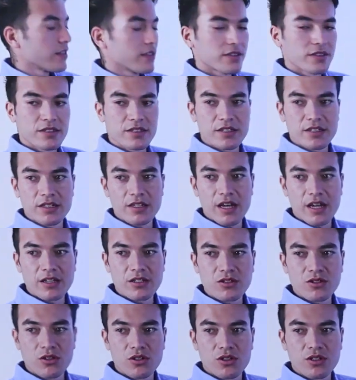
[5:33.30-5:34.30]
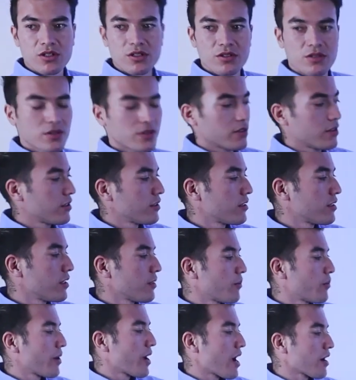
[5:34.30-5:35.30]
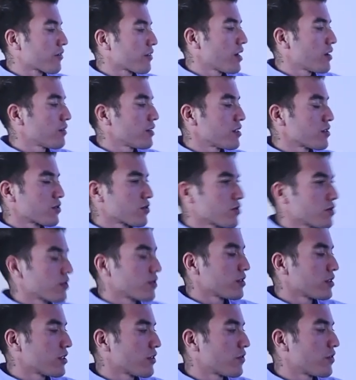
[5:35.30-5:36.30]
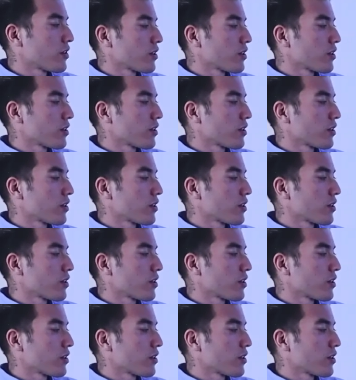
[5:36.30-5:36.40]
the lights are, the background is a different